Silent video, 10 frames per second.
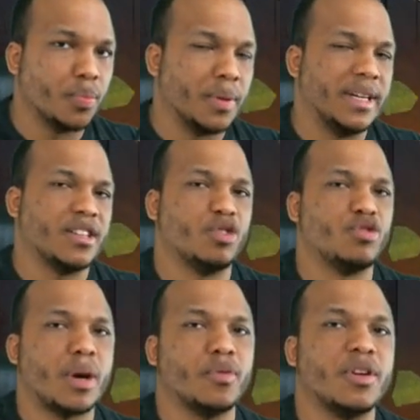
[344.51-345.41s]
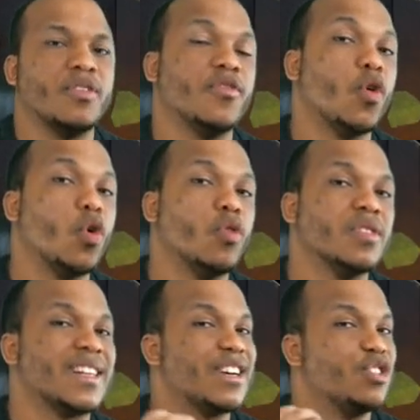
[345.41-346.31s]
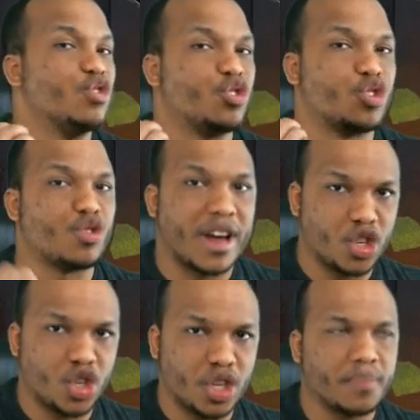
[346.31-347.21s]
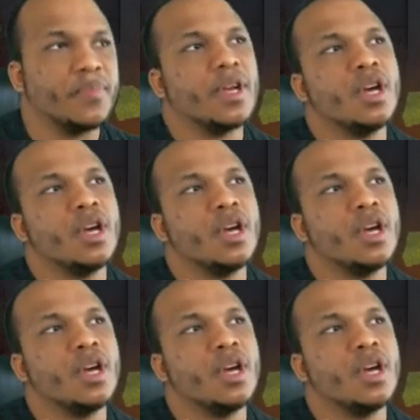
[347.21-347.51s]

to play as the Trapper involves strategy,